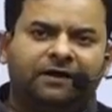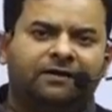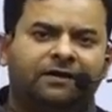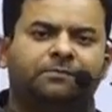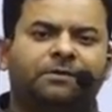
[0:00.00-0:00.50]

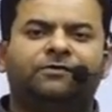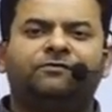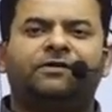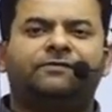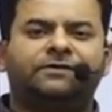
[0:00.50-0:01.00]
between
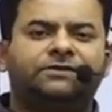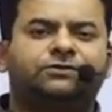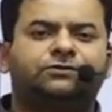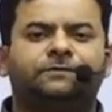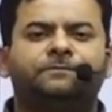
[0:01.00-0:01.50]
we have
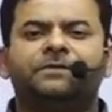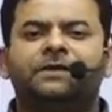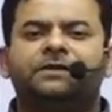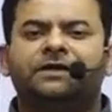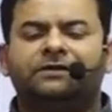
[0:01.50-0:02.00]
understood
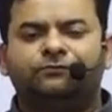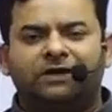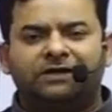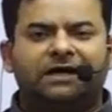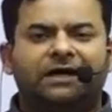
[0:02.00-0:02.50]
that
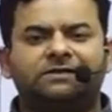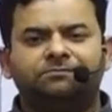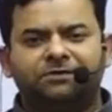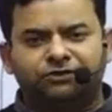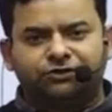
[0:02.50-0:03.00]
what are the
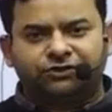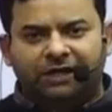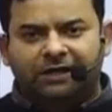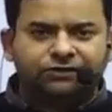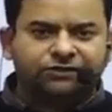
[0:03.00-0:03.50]
major
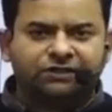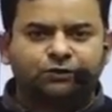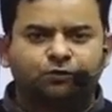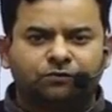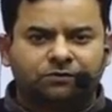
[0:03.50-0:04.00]

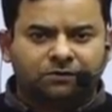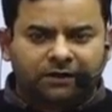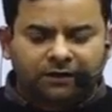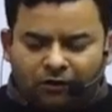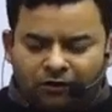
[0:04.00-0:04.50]
challenges the
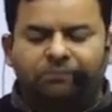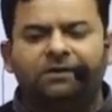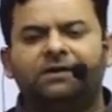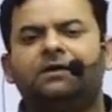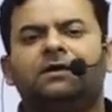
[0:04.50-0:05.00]

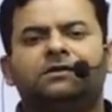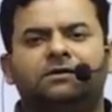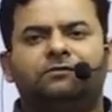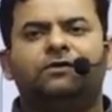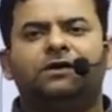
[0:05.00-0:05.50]
economy,
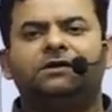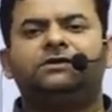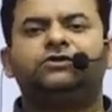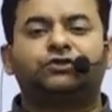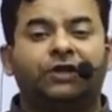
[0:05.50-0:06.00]
the world
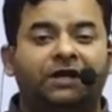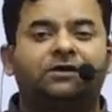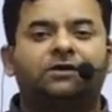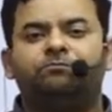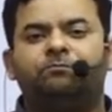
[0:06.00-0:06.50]
trade
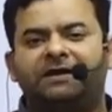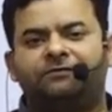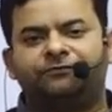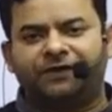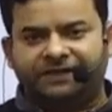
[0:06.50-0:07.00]
might
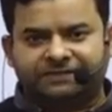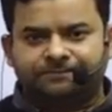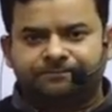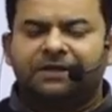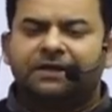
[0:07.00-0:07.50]
face.
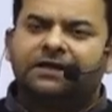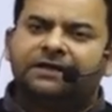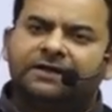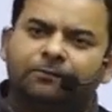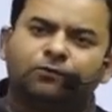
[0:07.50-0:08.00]

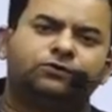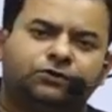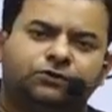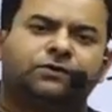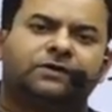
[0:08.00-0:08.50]

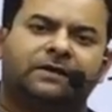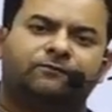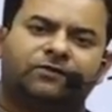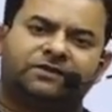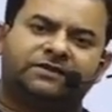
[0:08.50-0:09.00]
WTO came
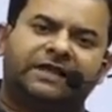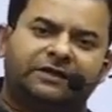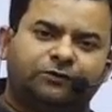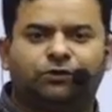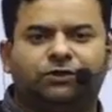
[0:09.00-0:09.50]
with
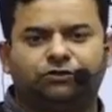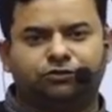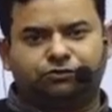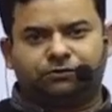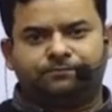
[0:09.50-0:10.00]
that
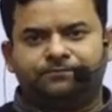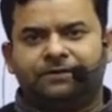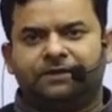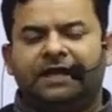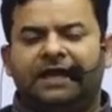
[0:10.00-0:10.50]
orientation,
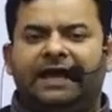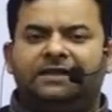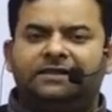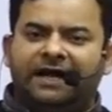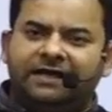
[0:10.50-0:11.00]

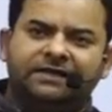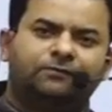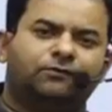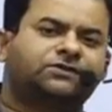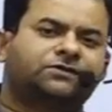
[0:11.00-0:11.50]
and the idea
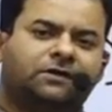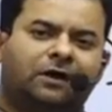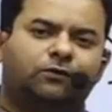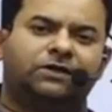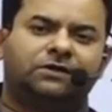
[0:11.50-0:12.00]
was
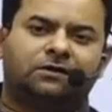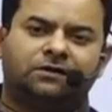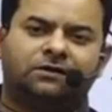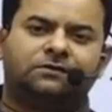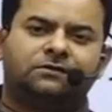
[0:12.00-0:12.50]
loud and
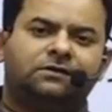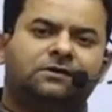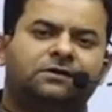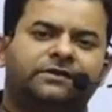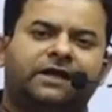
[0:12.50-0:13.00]
clear
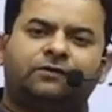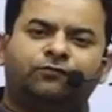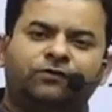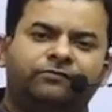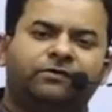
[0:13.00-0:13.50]
that
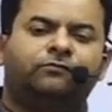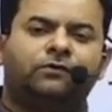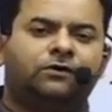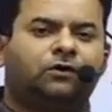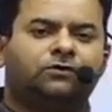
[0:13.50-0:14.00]
we will work on the